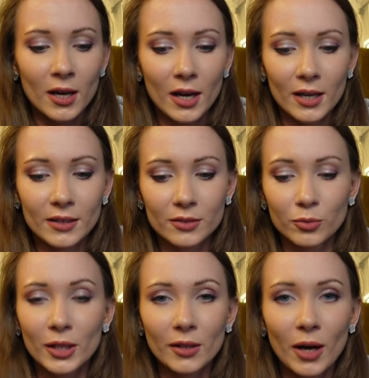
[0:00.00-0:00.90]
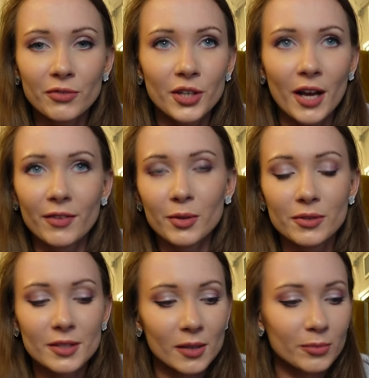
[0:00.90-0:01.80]
And well, after having
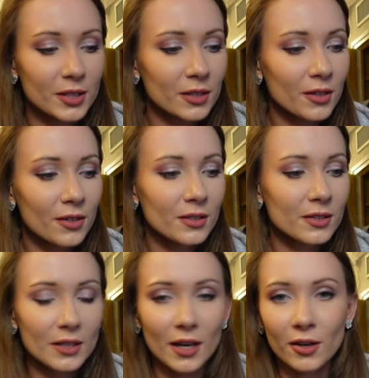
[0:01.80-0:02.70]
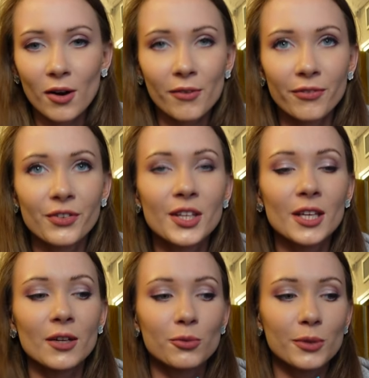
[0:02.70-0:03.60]
some desserts, a coffee,